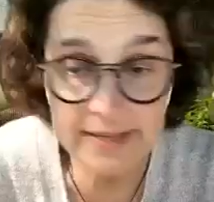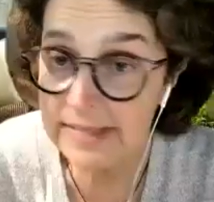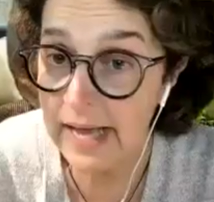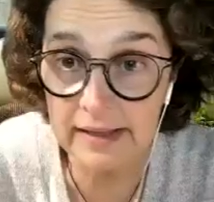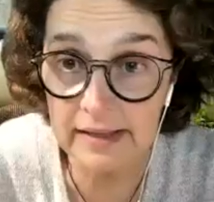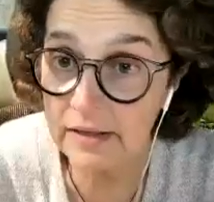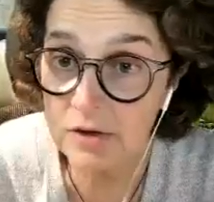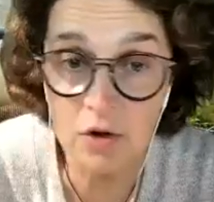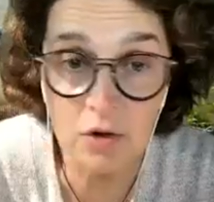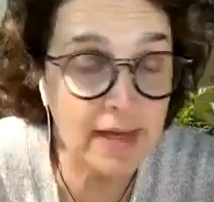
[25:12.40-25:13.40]
exactly.
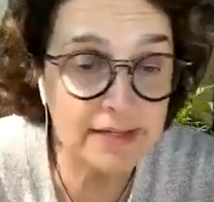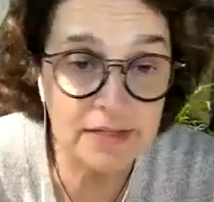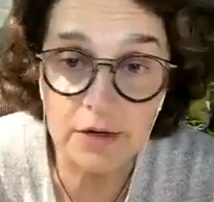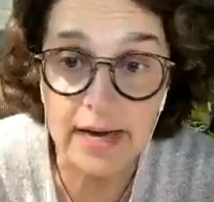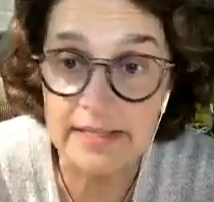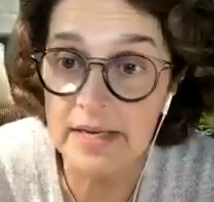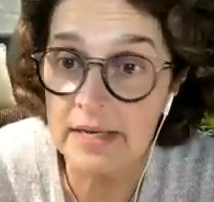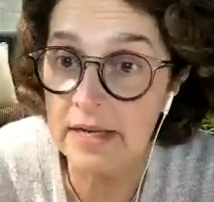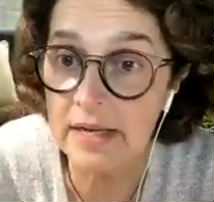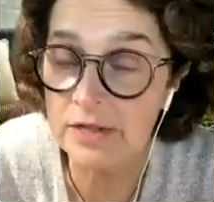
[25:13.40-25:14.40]
No, that's correct.
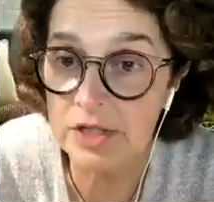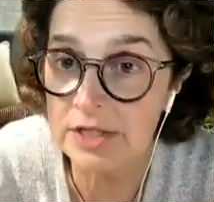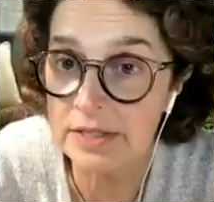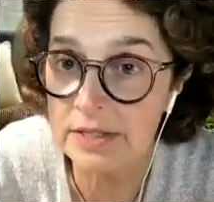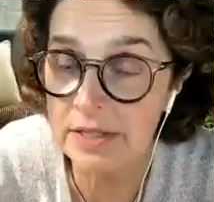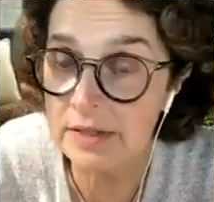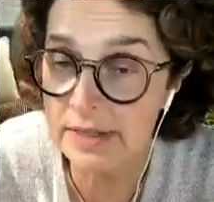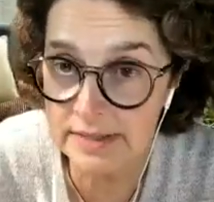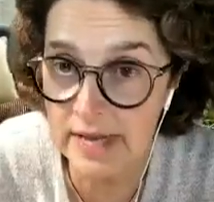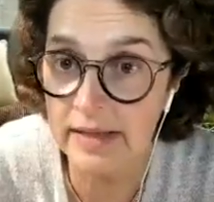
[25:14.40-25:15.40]
And just
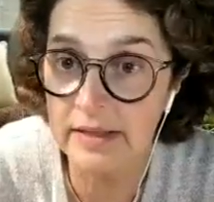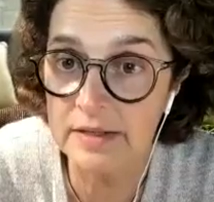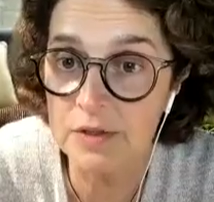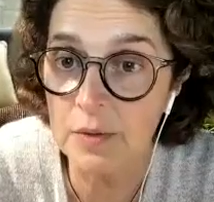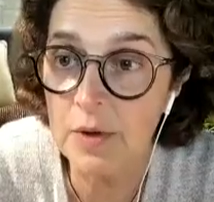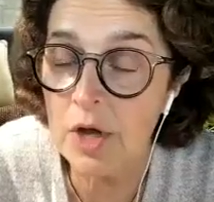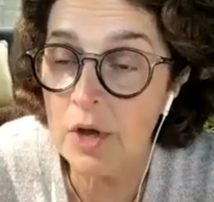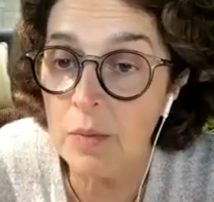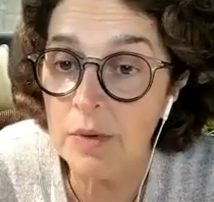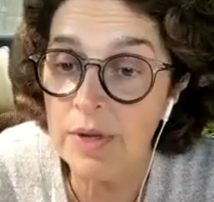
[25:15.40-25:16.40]
exactly. So
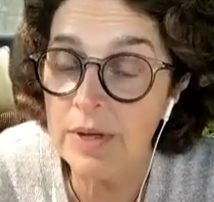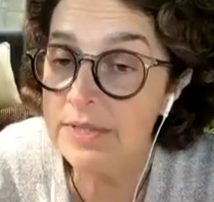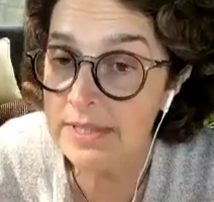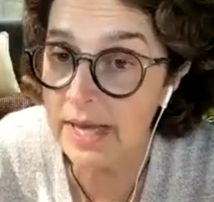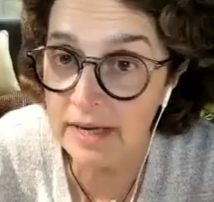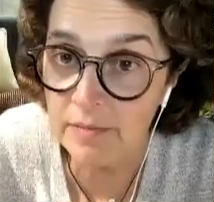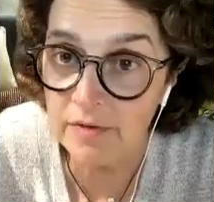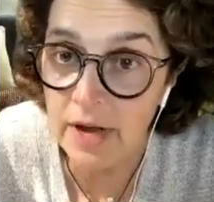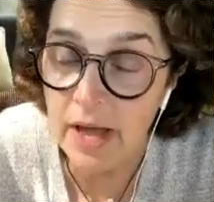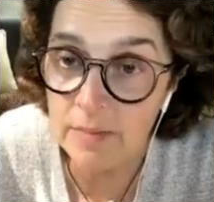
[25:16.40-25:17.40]
when people sign up
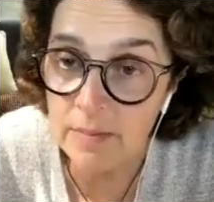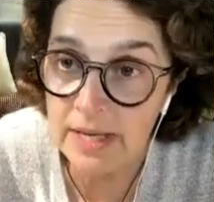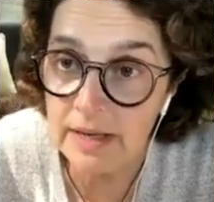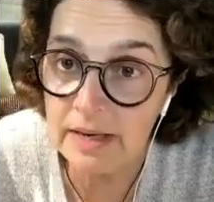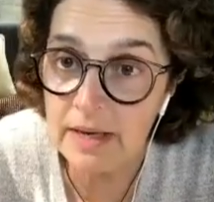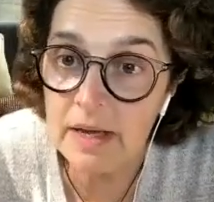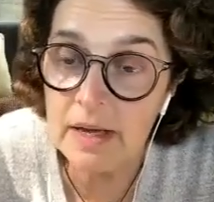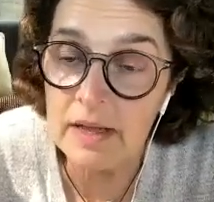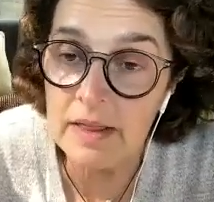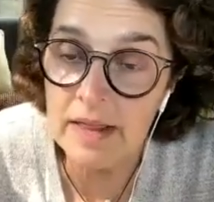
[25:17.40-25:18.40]
for Count Me In,
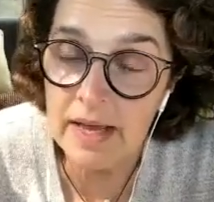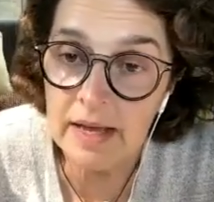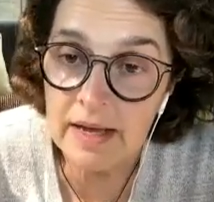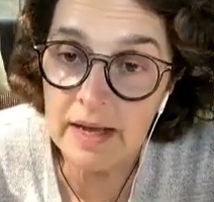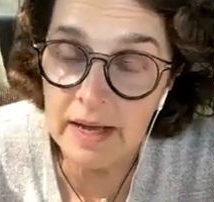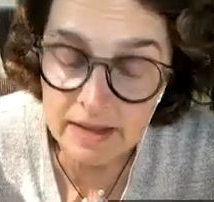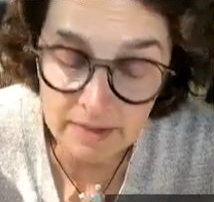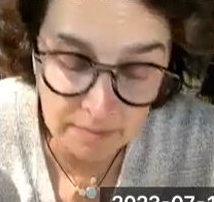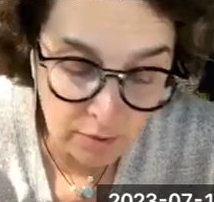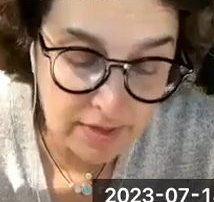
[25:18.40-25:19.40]
they
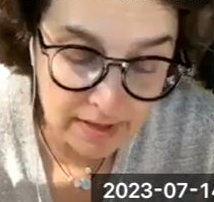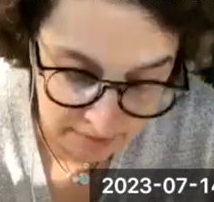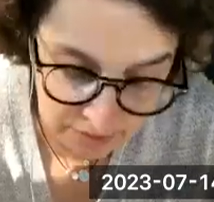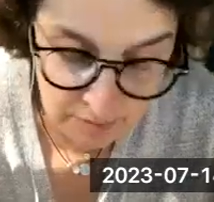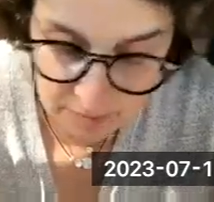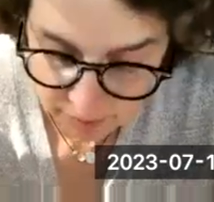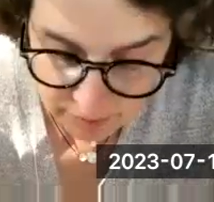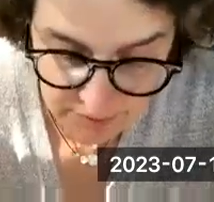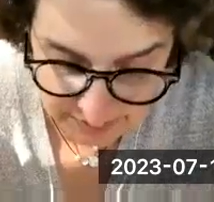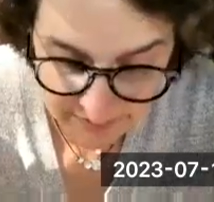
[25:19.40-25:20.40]
or that this would, you know,
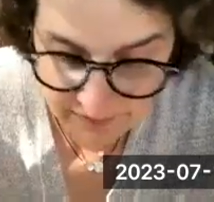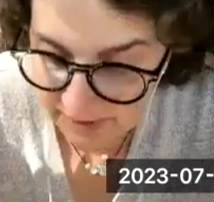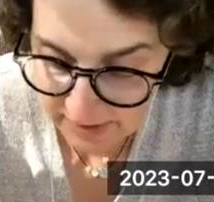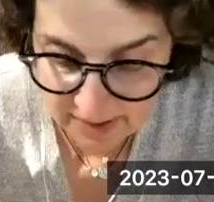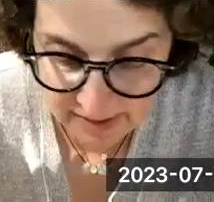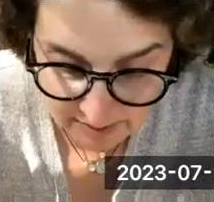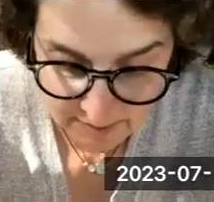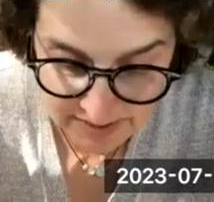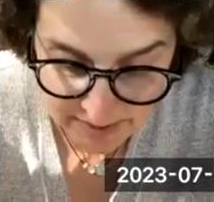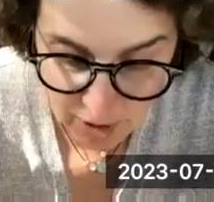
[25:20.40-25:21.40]
specifically the
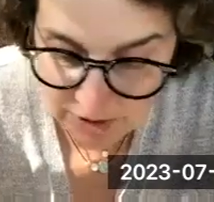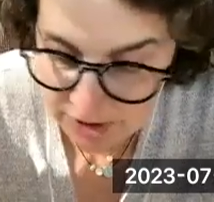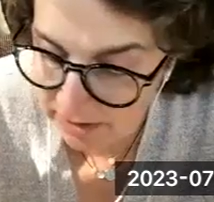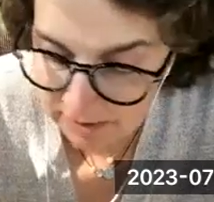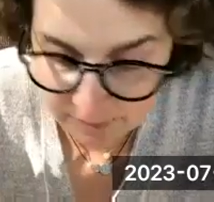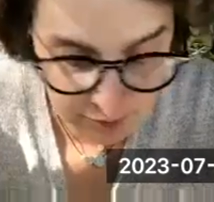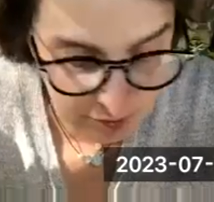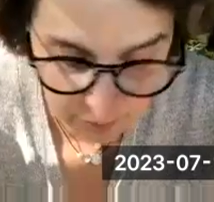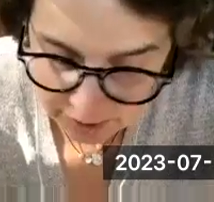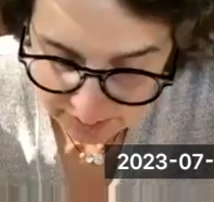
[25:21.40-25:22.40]
LMS project,
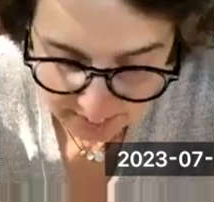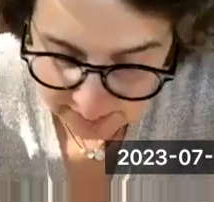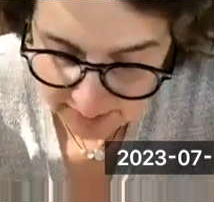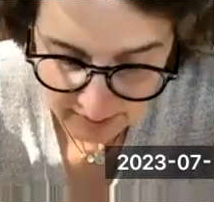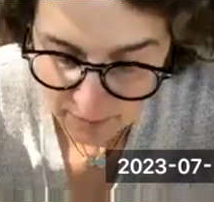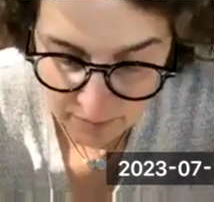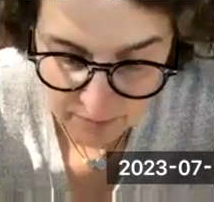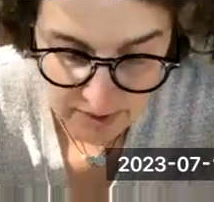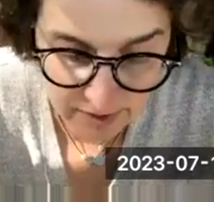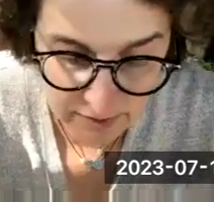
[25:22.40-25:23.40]
which works like the
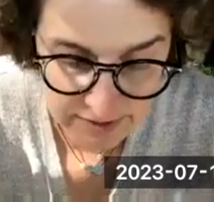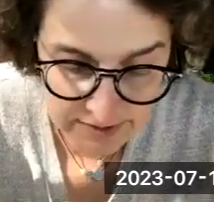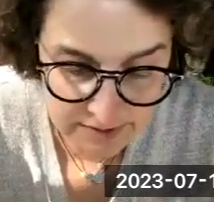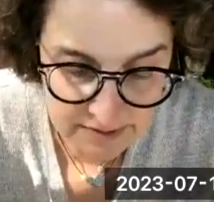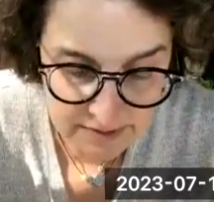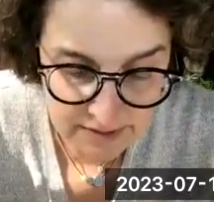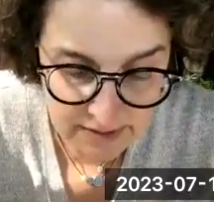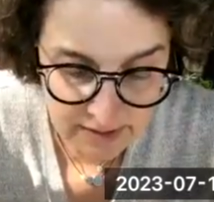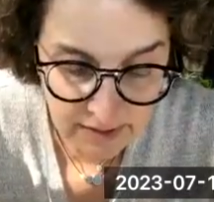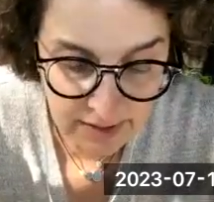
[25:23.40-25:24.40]
other diseases in
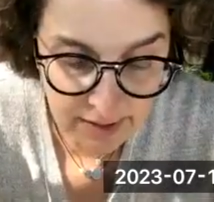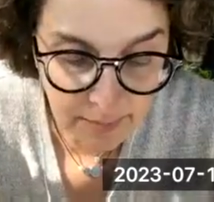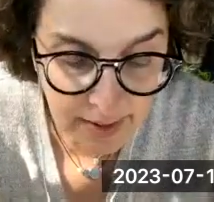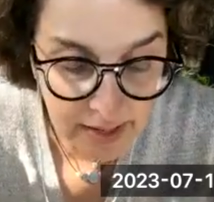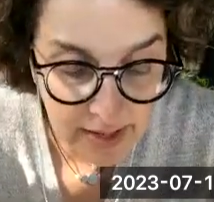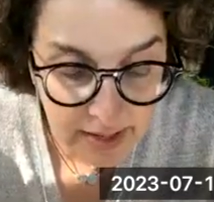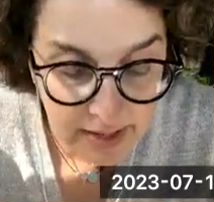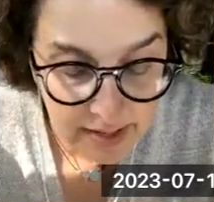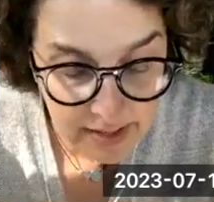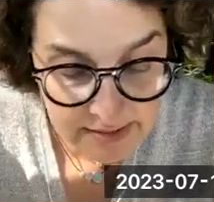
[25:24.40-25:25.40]
the area, but
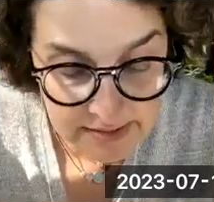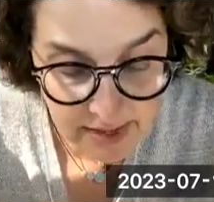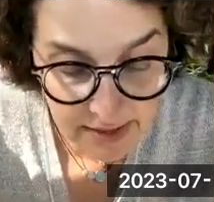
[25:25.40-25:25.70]
is